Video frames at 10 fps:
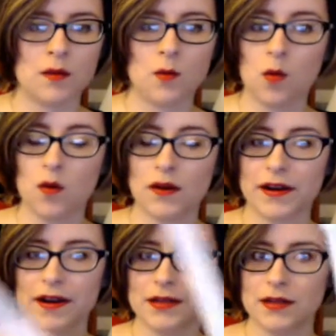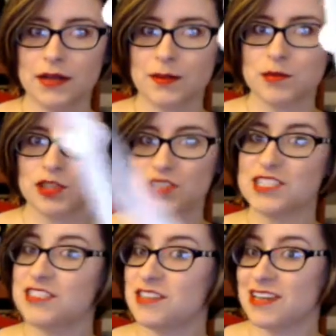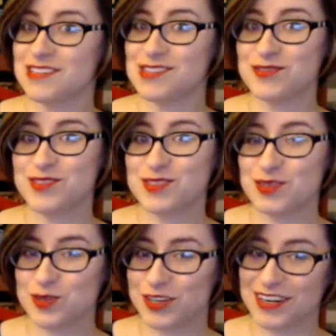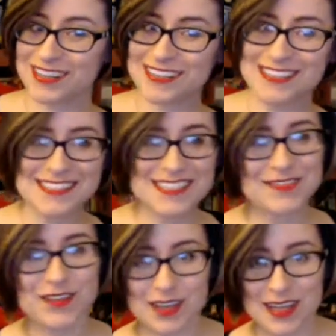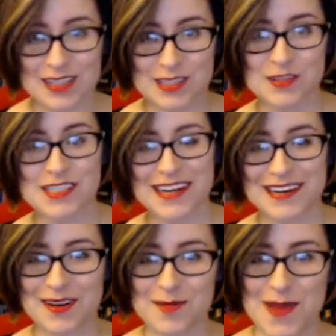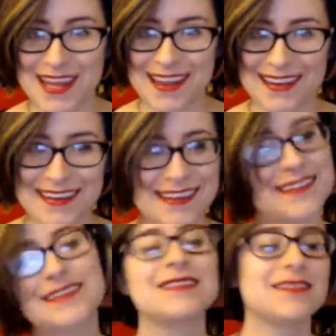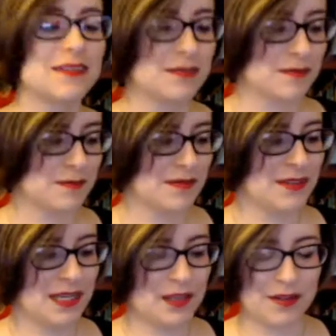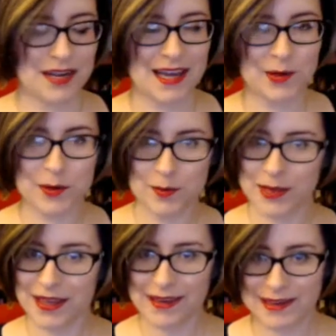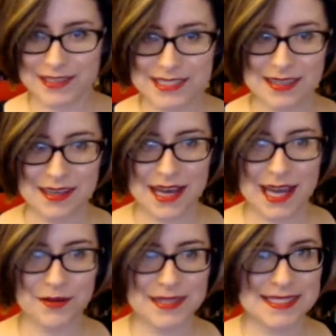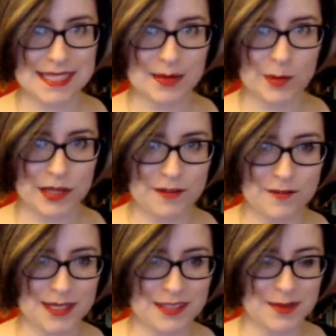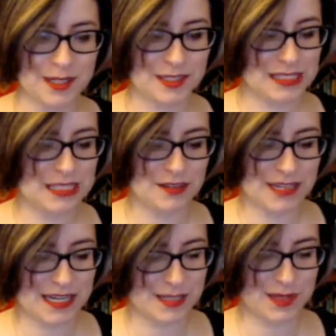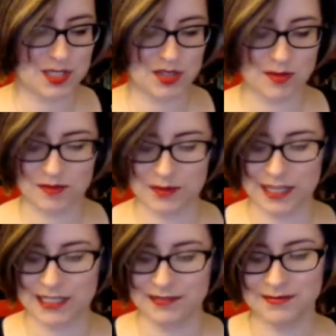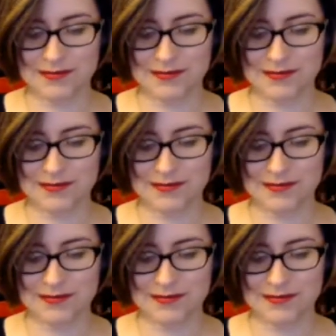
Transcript: Or, I'm sure there's tons of tutorials if you're not too scared to make it. I know that I want to make Kyrie's Keyblade from Kingdom Hearts 2. That has been a dream of mine.